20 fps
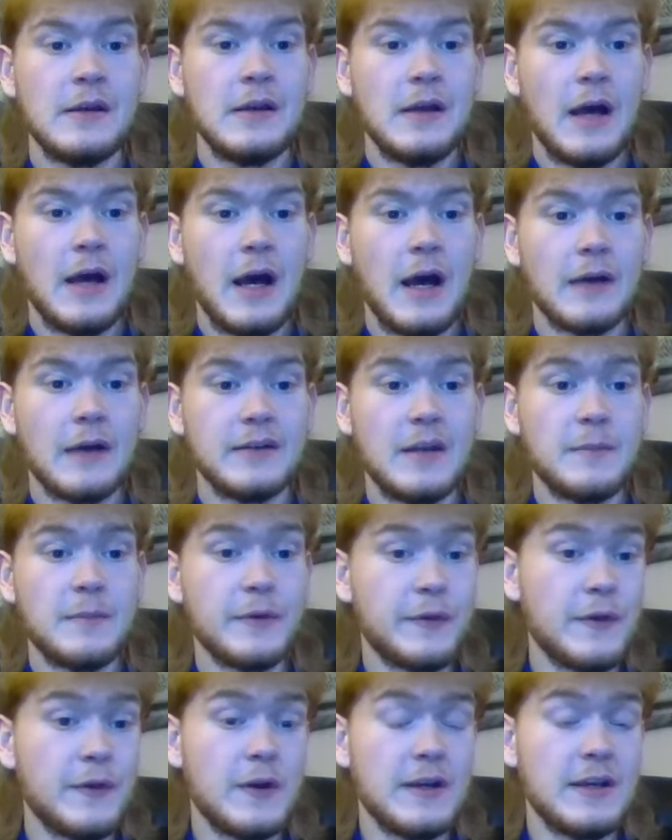Number
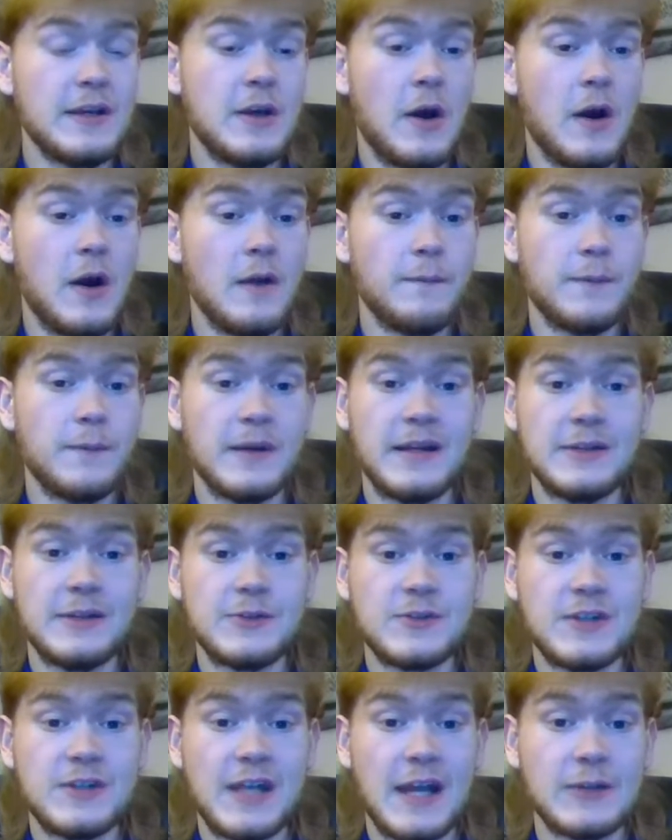30 car, pretty
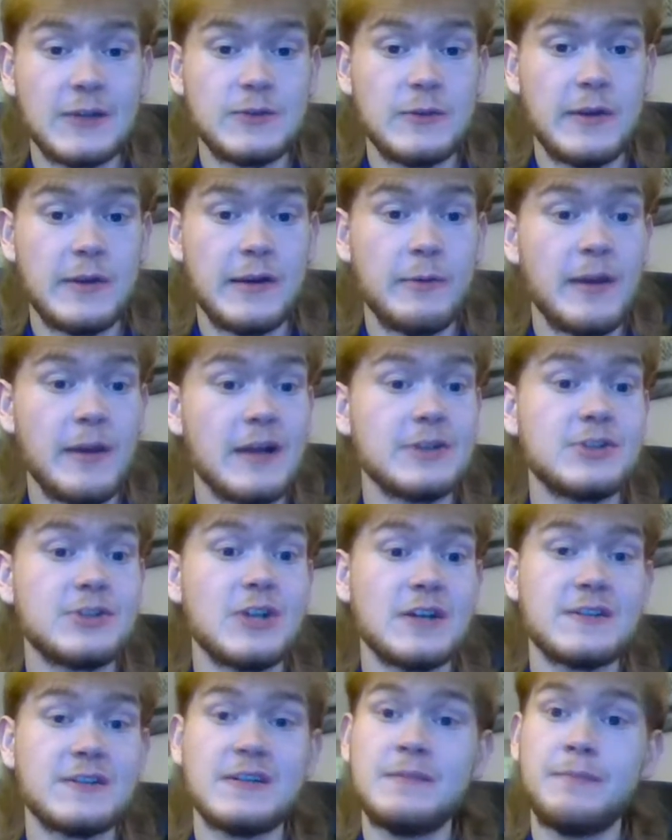interesting entry. Here we got
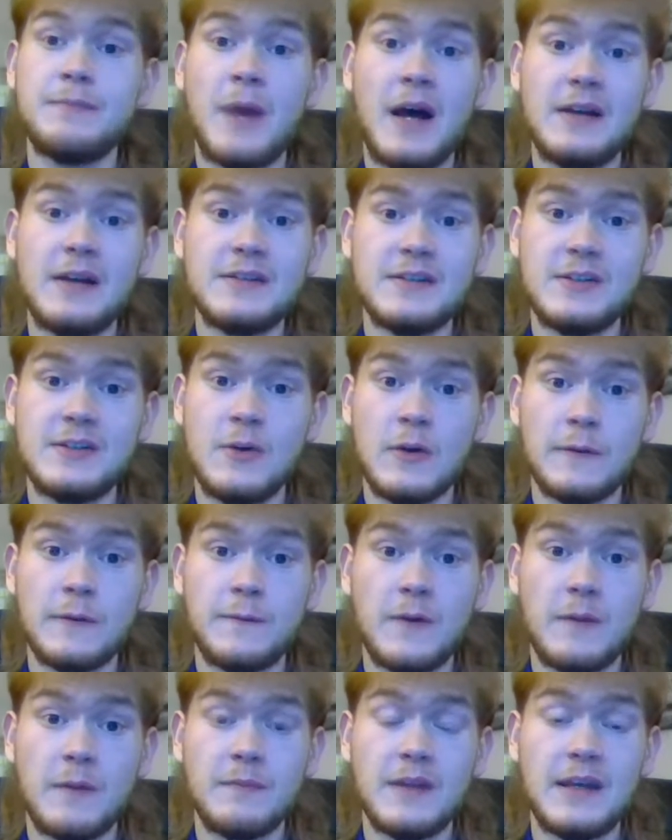Justin Bonsignor
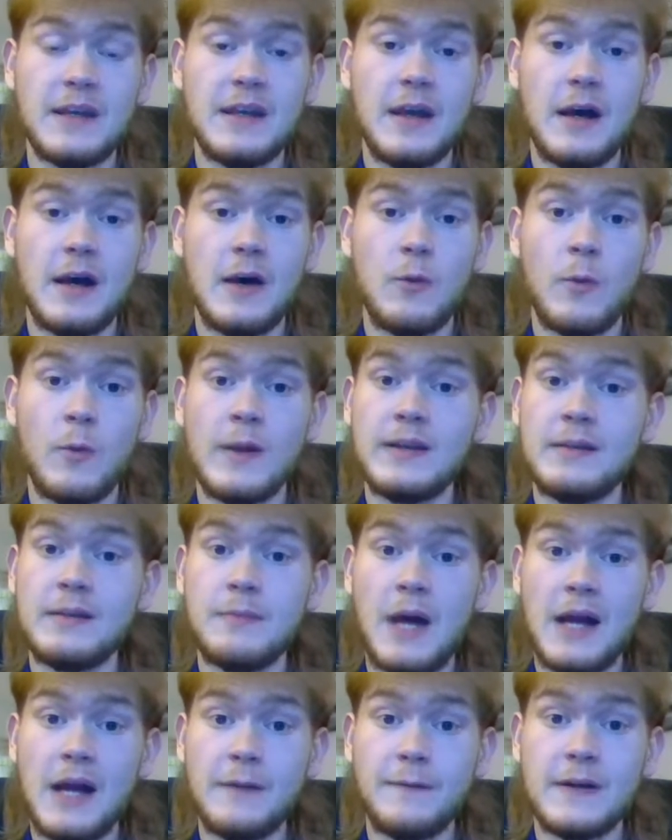from the Whelen
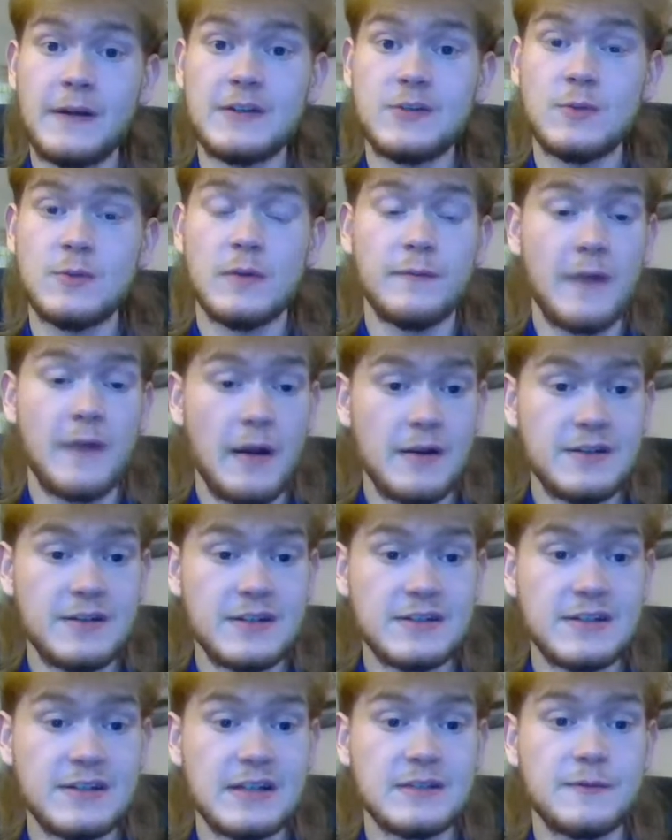Modified Tour. Very
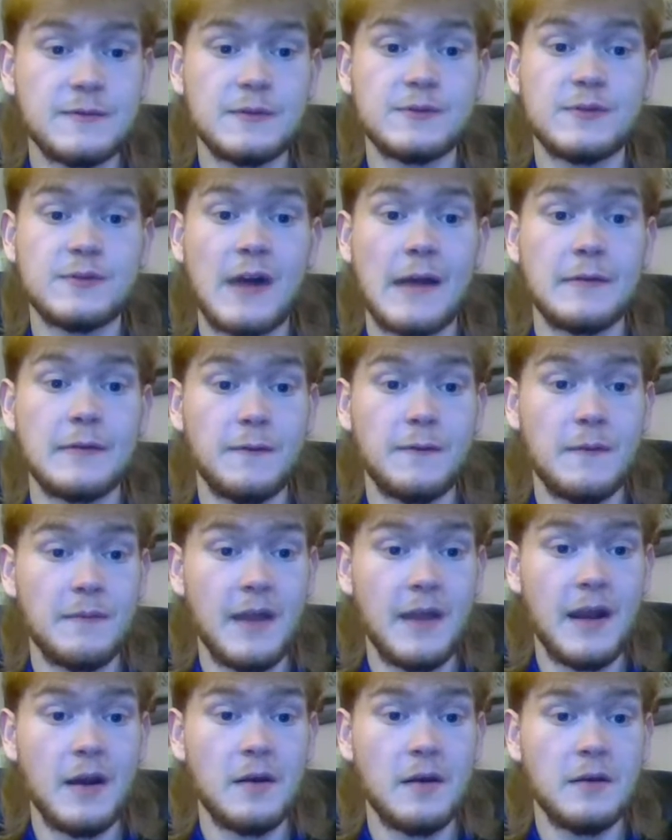successful driver from
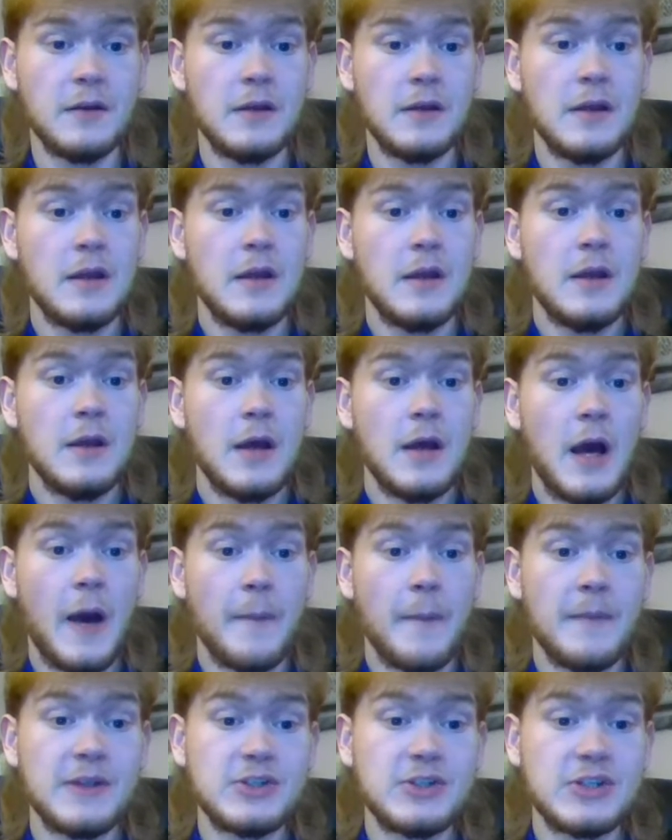there.
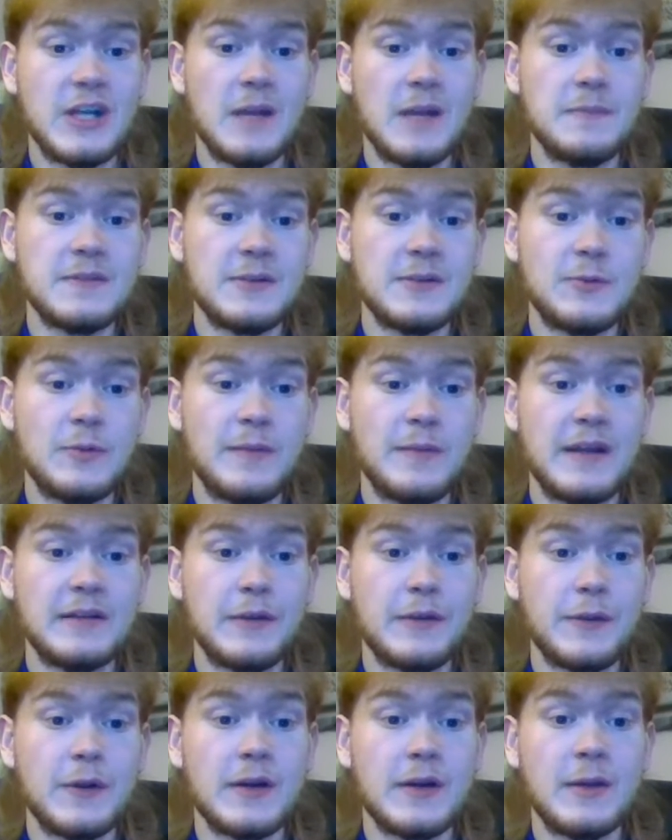Mitch Gibson will be in
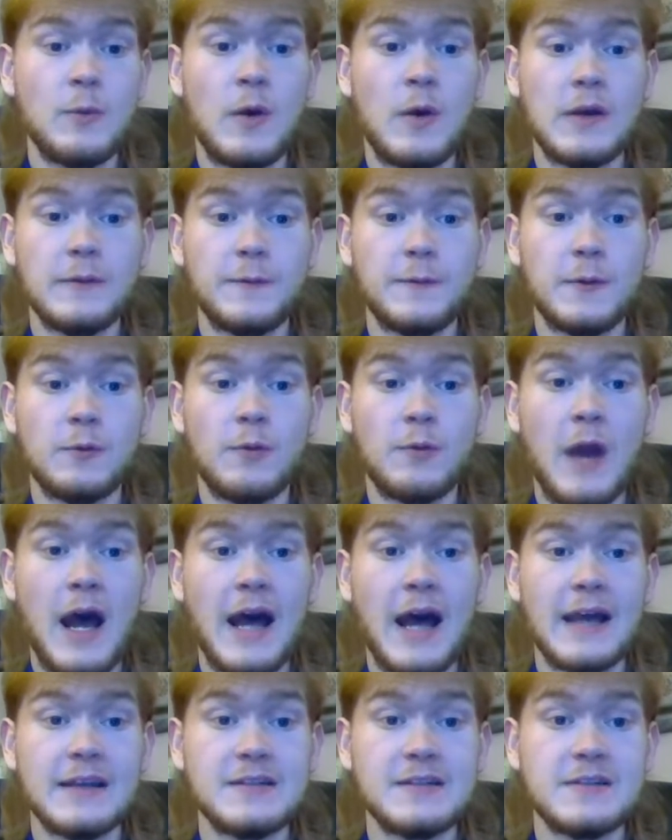the 31 for
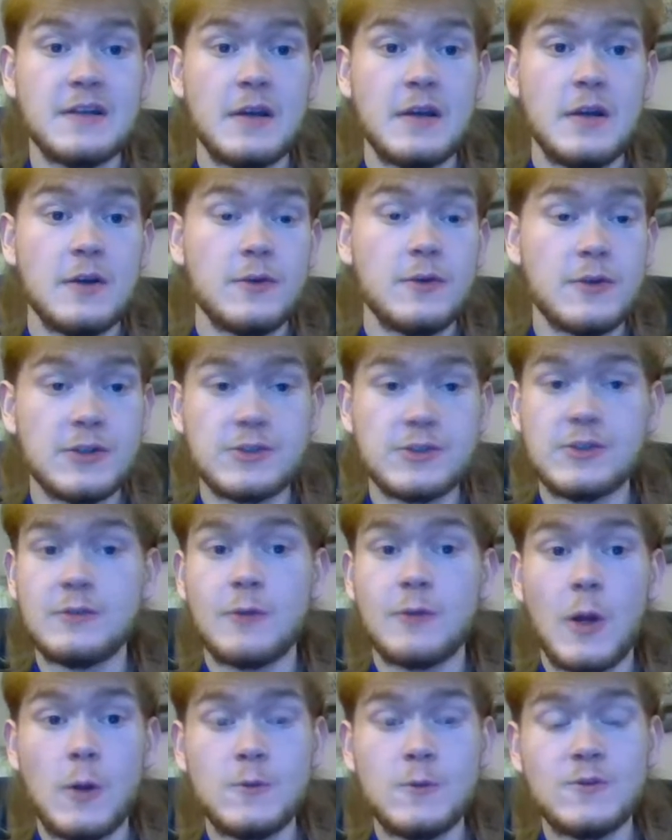Rise. Christian
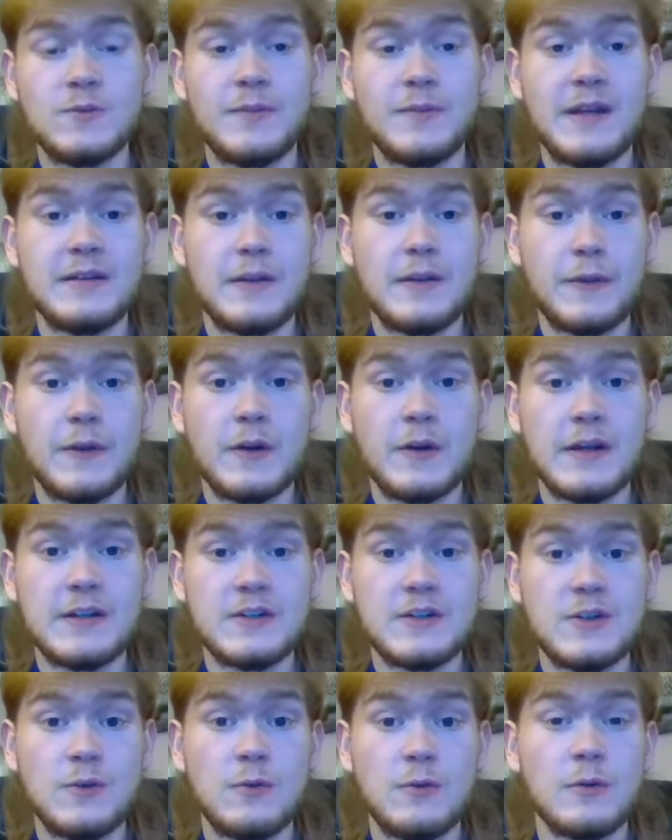Rose will be in the
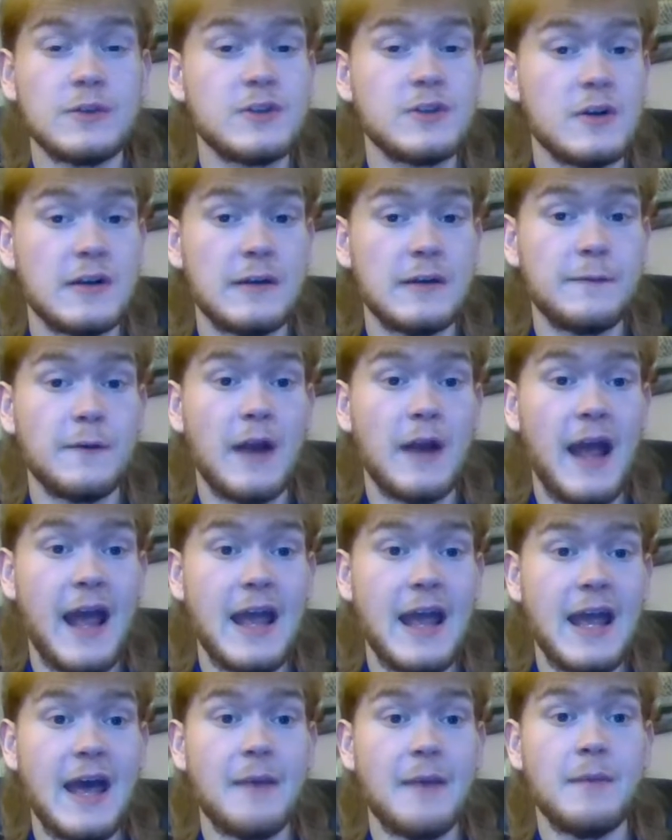32, returning for
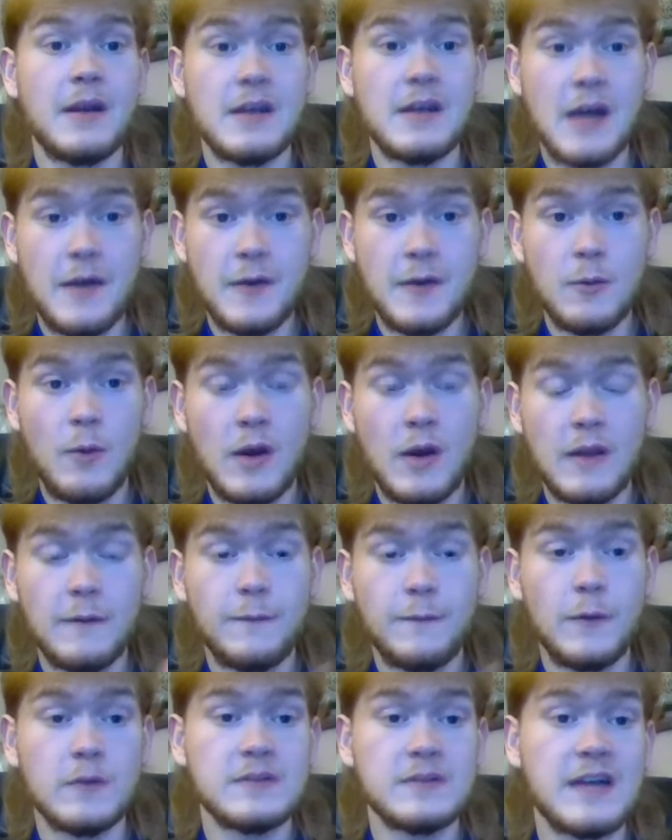AM, another one of the
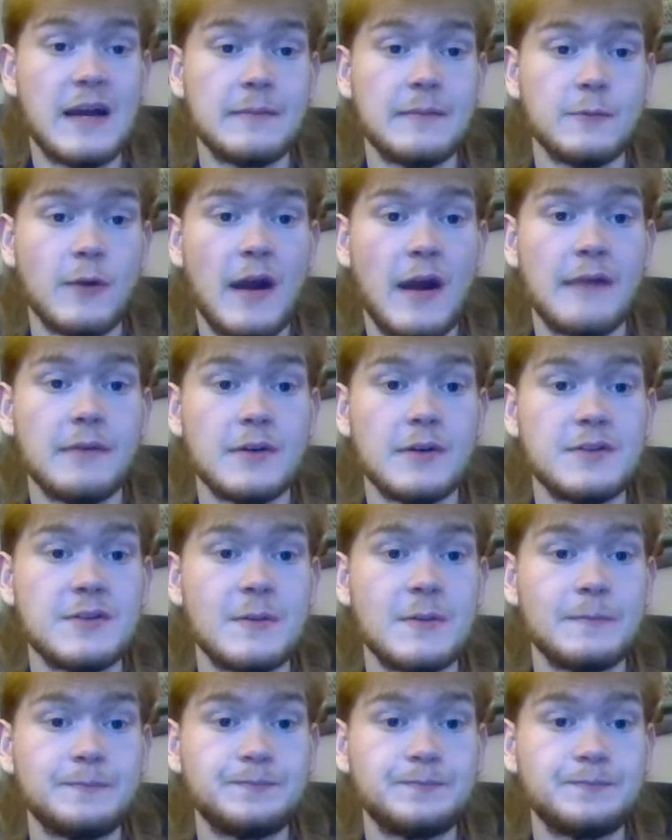full-time drivers.